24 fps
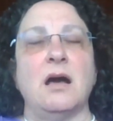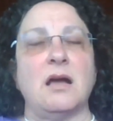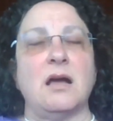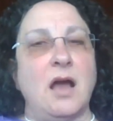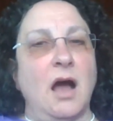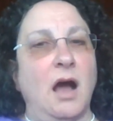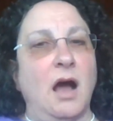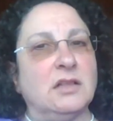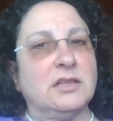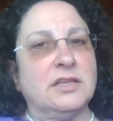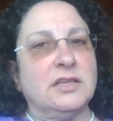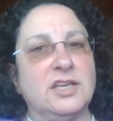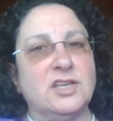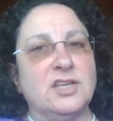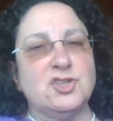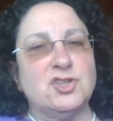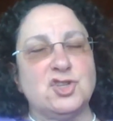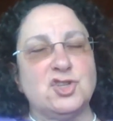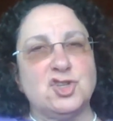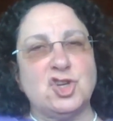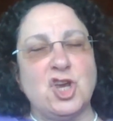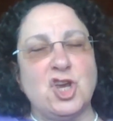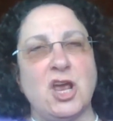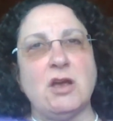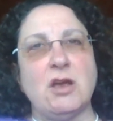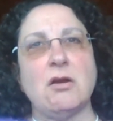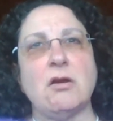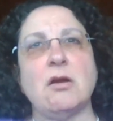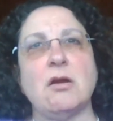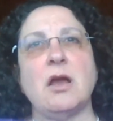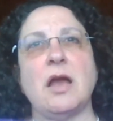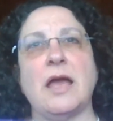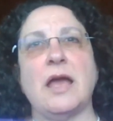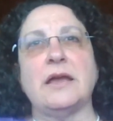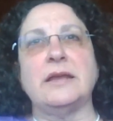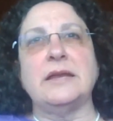colleagues
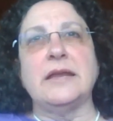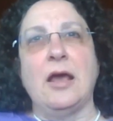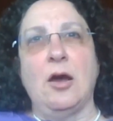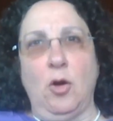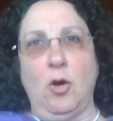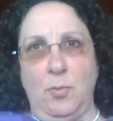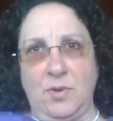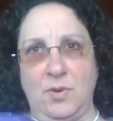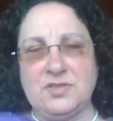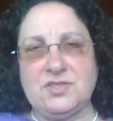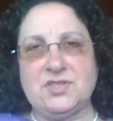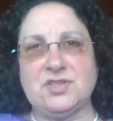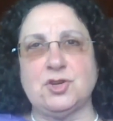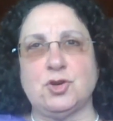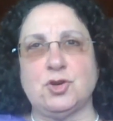share and help us